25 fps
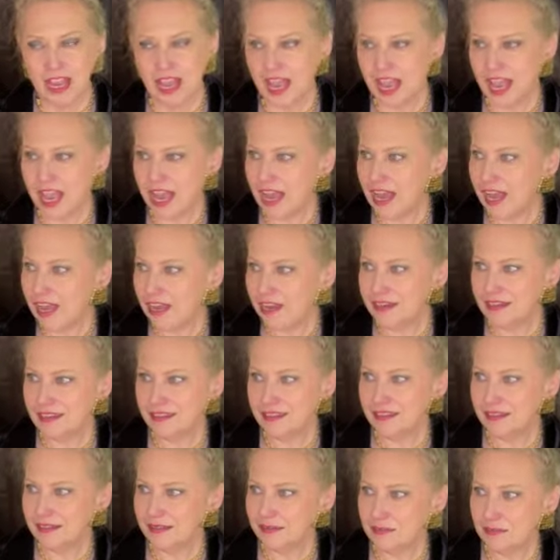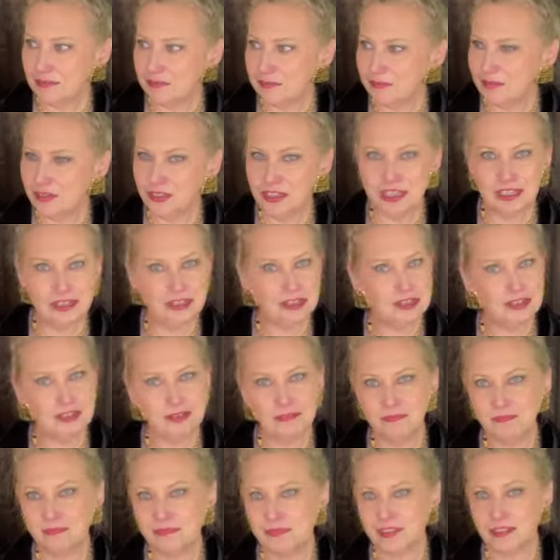and she
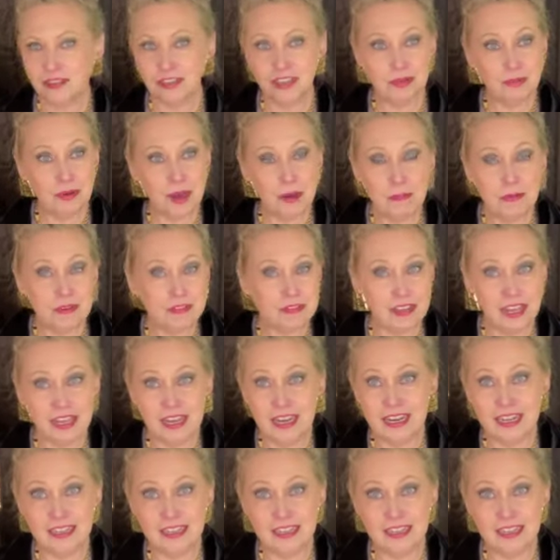represented